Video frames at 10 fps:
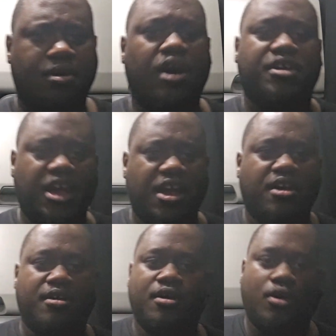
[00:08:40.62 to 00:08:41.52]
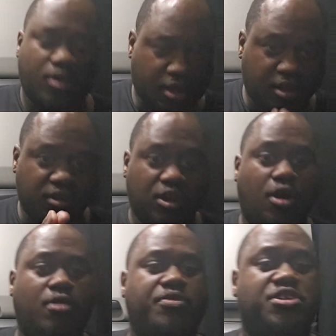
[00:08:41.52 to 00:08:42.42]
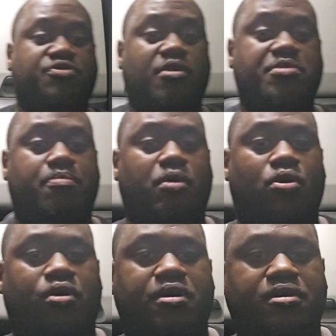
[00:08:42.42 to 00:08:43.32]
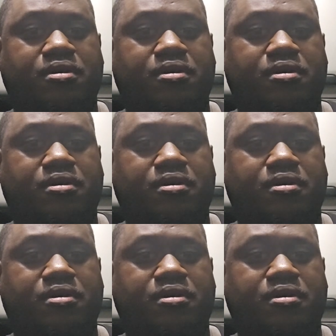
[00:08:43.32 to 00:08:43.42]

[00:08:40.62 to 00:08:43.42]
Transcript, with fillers: Again, learn this from your boy